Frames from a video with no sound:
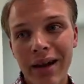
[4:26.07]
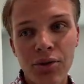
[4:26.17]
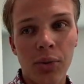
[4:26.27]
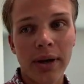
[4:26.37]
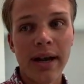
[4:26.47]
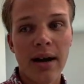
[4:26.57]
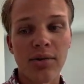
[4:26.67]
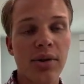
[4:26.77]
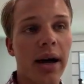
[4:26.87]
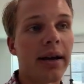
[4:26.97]
is one
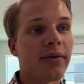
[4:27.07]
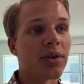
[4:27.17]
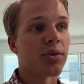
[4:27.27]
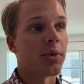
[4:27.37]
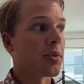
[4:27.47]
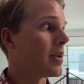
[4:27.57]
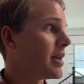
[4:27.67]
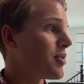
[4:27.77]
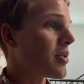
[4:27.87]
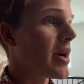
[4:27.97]
downside of this floor plan
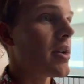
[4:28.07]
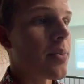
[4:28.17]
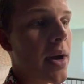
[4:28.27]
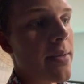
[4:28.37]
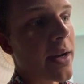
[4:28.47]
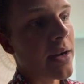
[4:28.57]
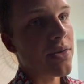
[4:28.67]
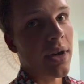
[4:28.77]
is, right, your primary's